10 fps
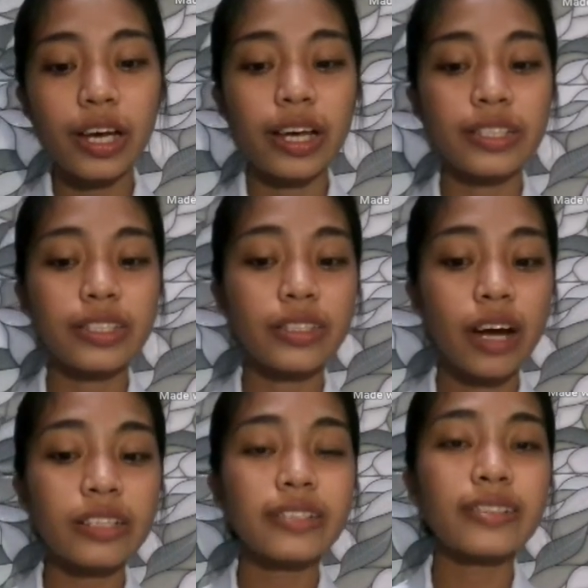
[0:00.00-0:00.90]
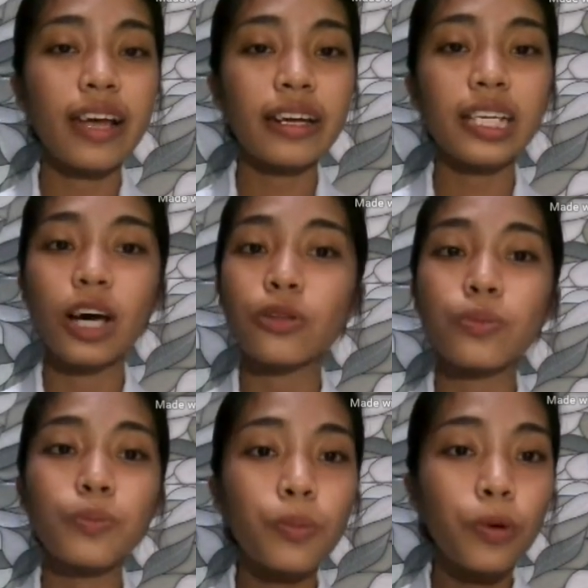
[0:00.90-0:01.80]
and starts sending out
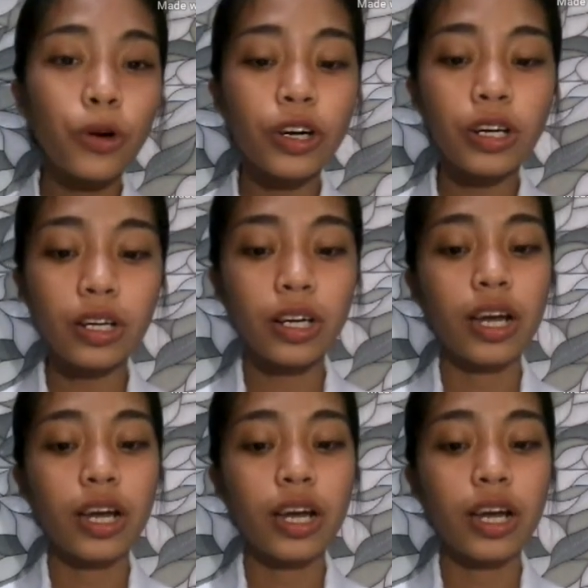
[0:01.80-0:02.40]
more